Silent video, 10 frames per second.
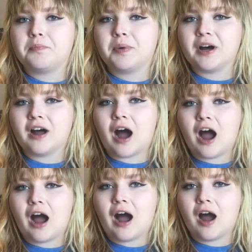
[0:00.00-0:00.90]
but
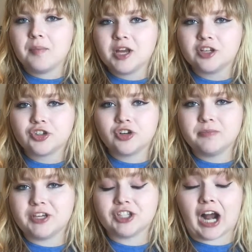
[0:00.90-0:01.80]
I'm a history
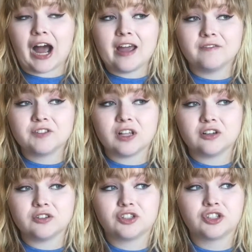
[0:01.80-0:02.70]
major. I have
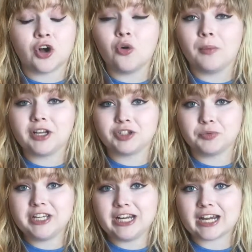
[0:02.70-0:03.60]
so much
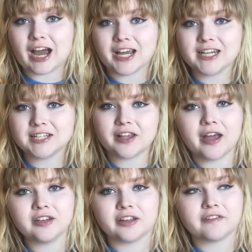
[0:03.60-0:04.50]
reading. I get
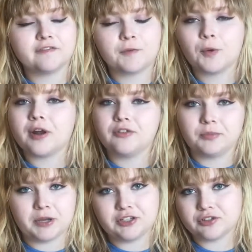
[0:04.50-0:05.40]
assigned like
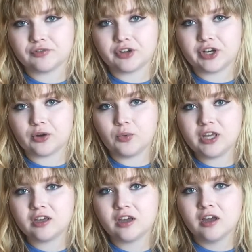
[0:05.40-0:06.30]
400 pages of reading a
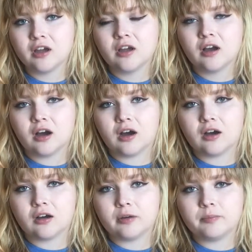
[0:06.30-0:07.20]
week.
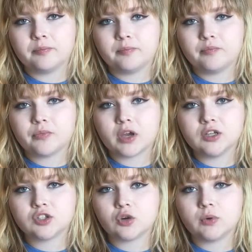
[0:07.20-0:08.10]
Um
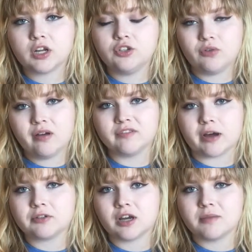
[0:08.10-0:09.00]
and so when I do have
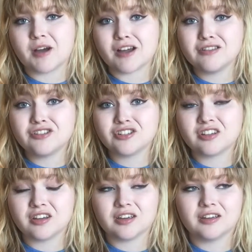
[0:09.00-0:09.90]
downtime, I
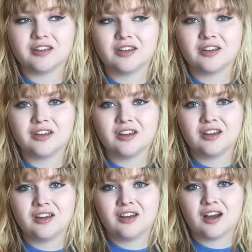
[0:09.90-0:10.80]
just like
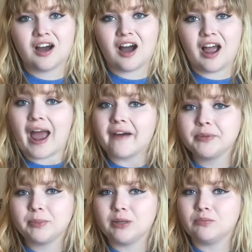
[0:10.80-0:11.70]
I
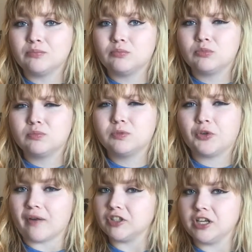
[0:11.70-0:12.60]
haven't been
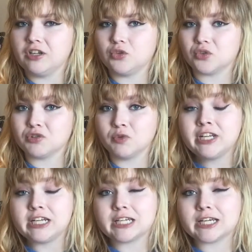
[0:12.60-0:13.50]
gravitating towards
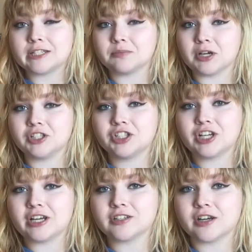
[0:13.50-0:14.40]
reading as much
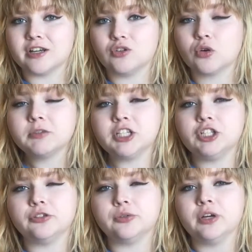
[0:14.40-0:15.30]
as I normally
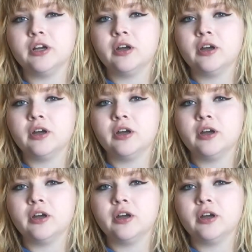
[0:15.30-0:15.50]
do.